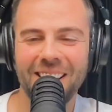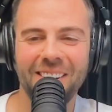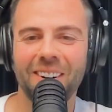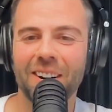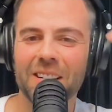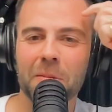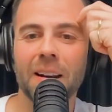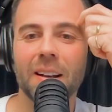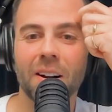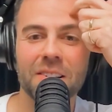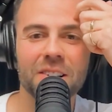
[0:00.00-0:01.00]
No worries,
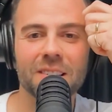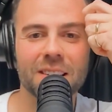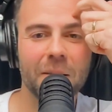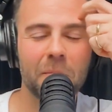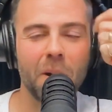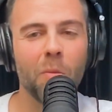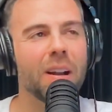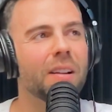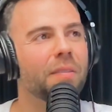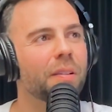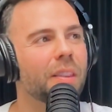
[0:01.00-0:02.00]
matey. I just I'm
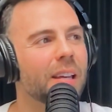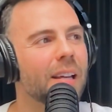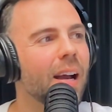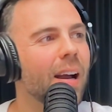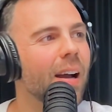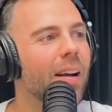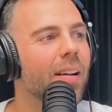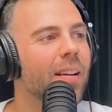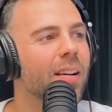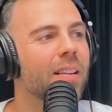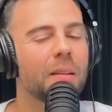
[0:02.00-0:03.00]
waiting for the
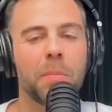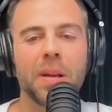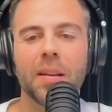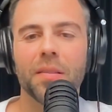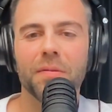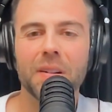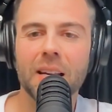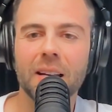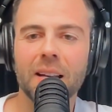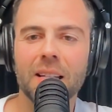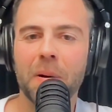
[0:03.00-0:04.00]
pic of
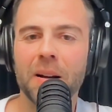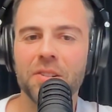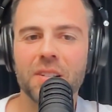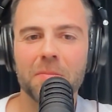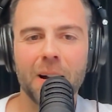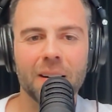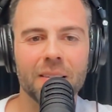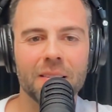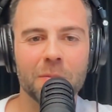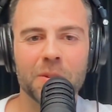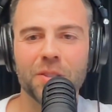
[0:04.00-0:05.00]
Nick and his budgie
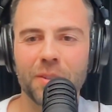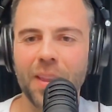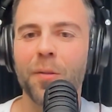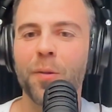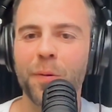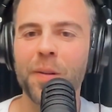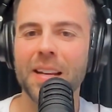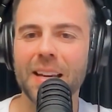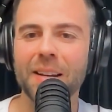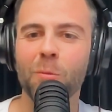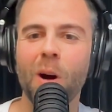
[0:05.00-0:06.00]
smugglers, which they would fit
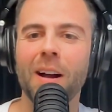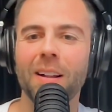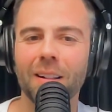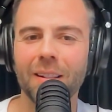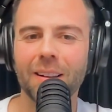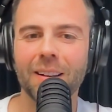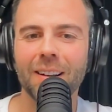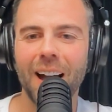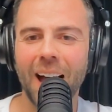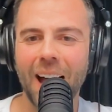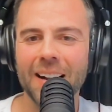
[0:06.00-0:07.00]
in well
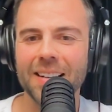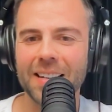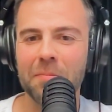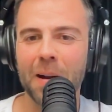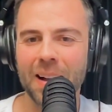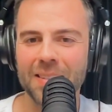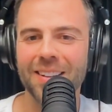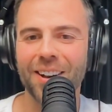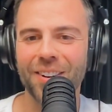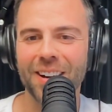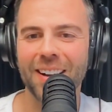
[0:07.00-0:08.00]
in
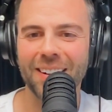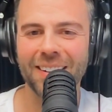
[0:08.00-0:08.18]
Barcelona.